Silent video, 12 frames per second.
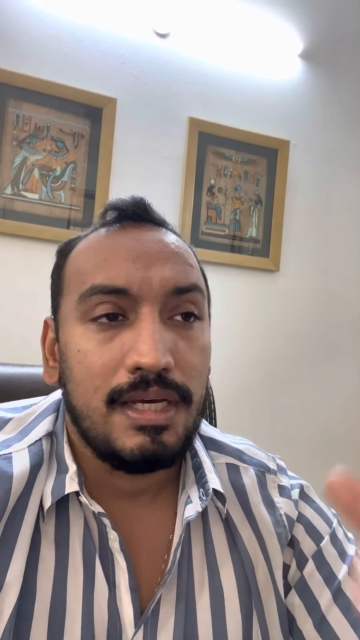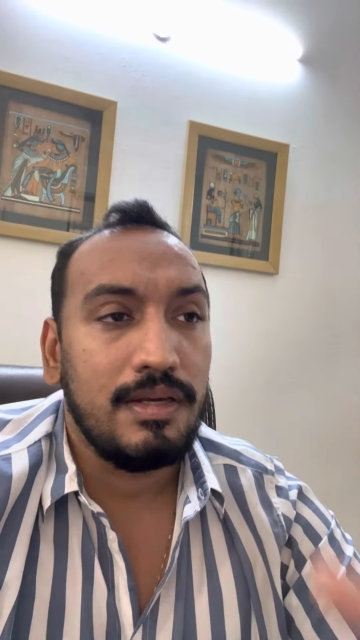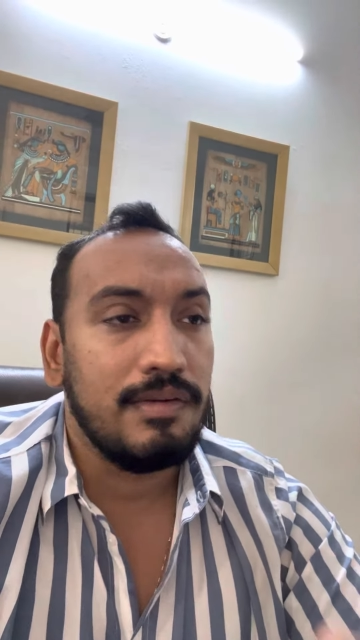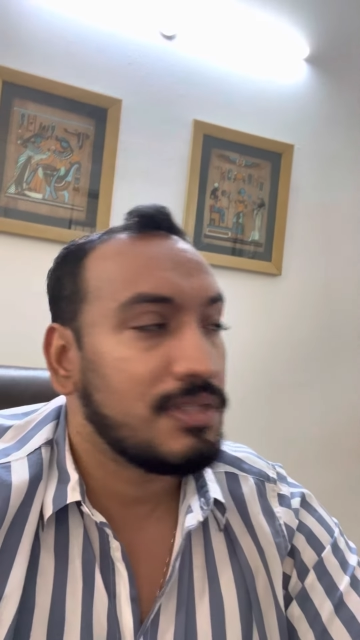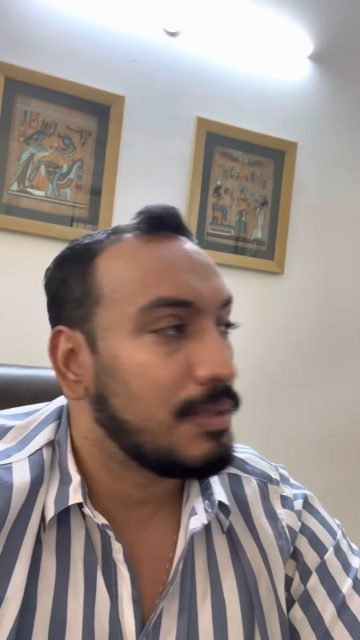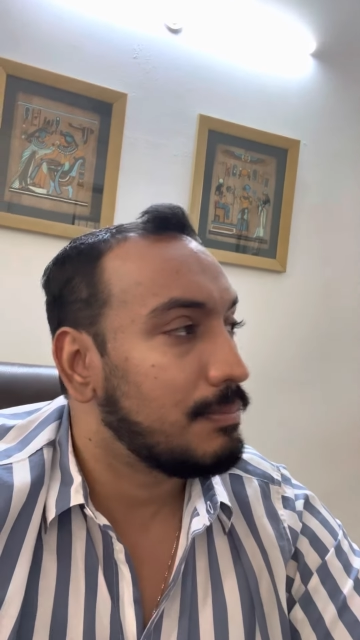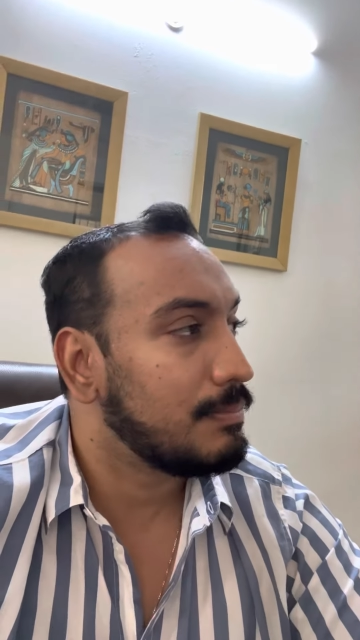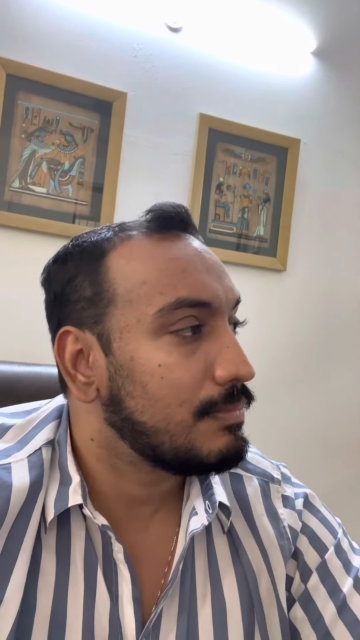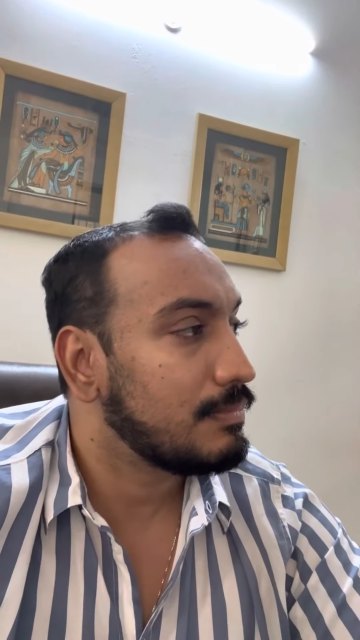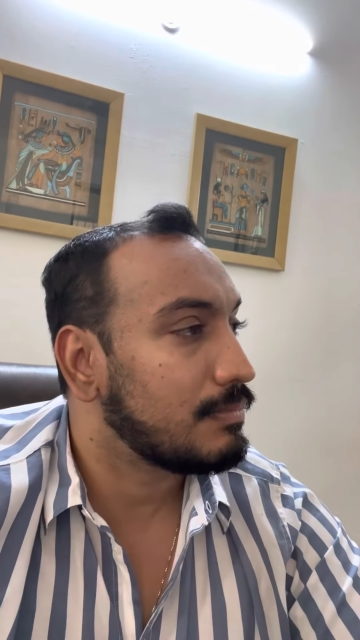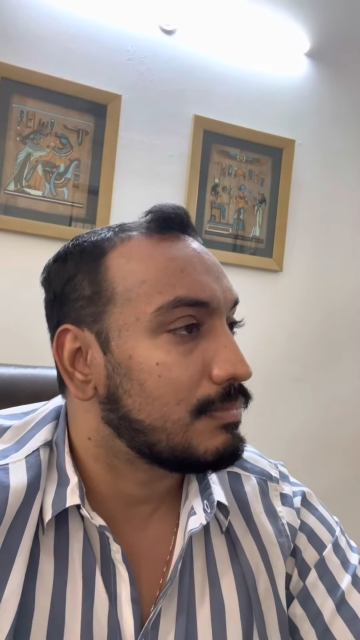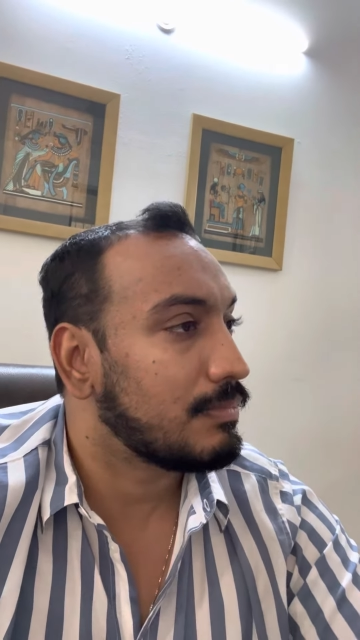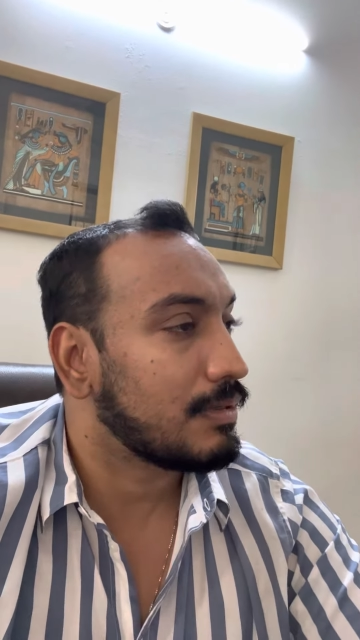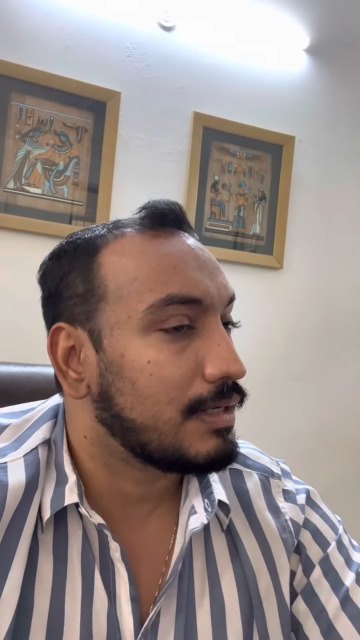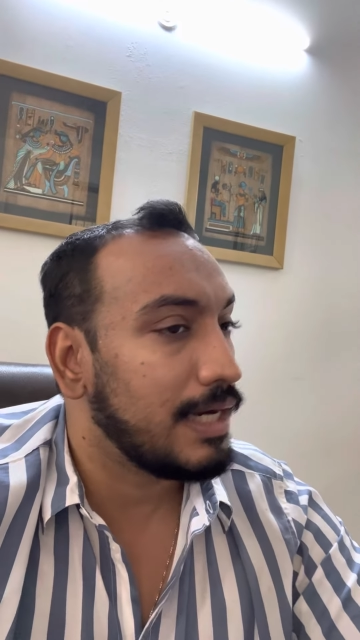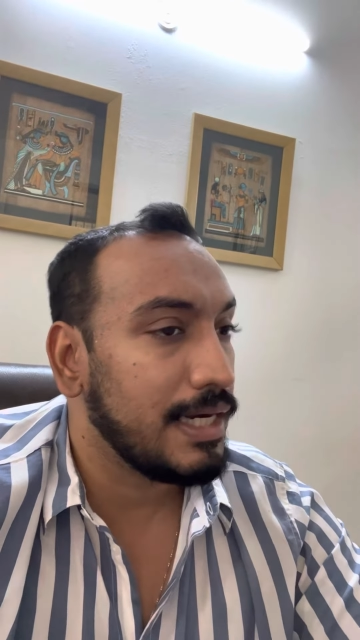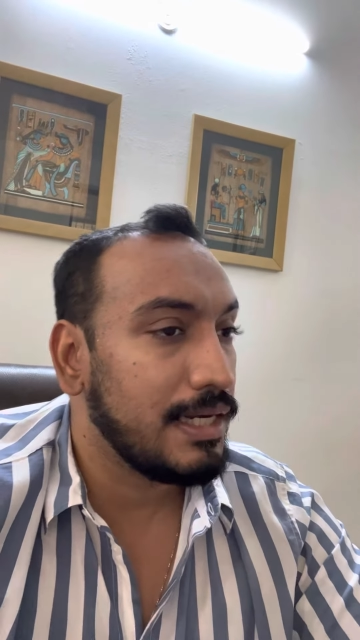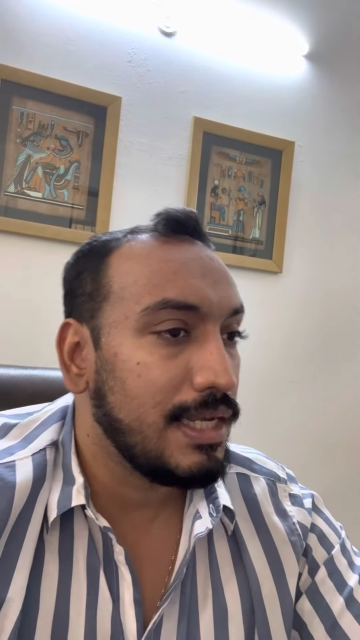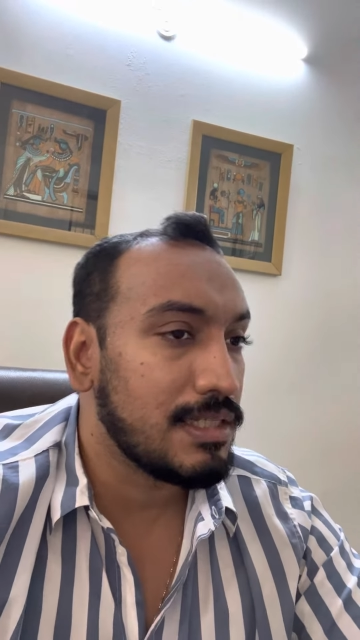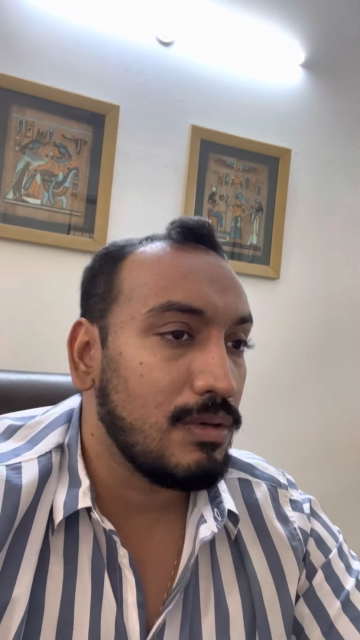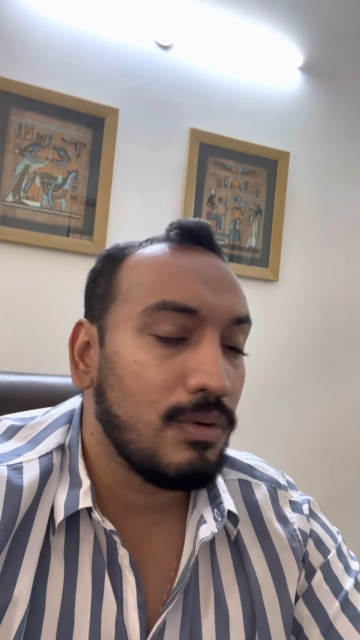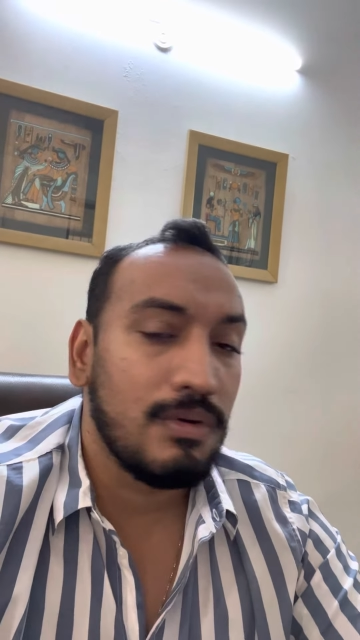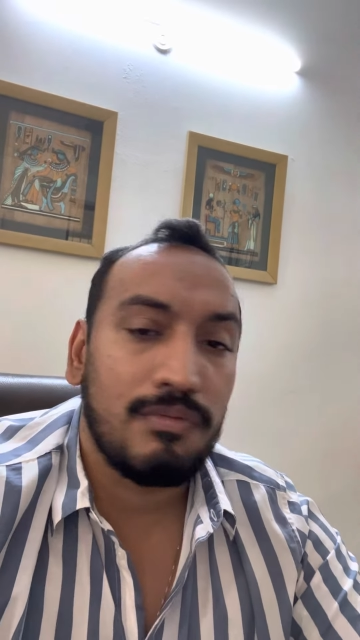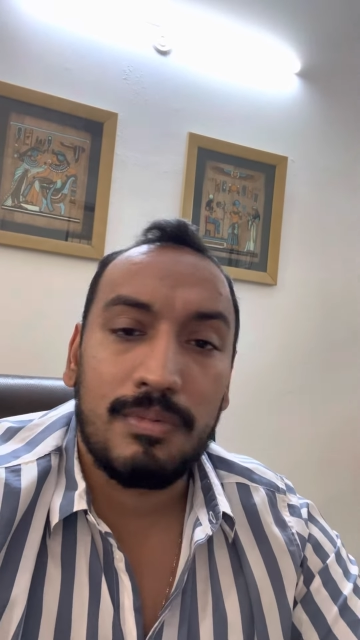if some guy takes a
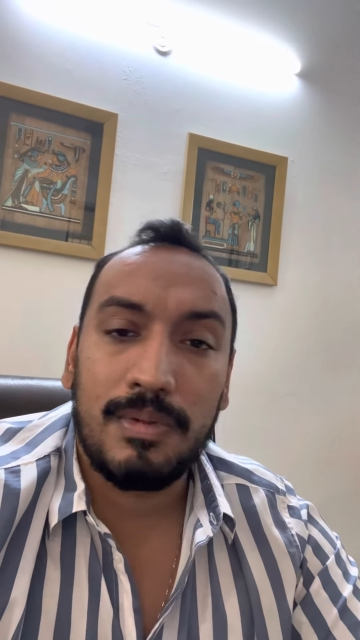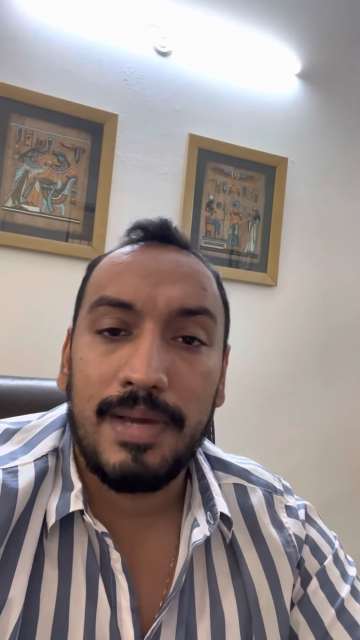loan from the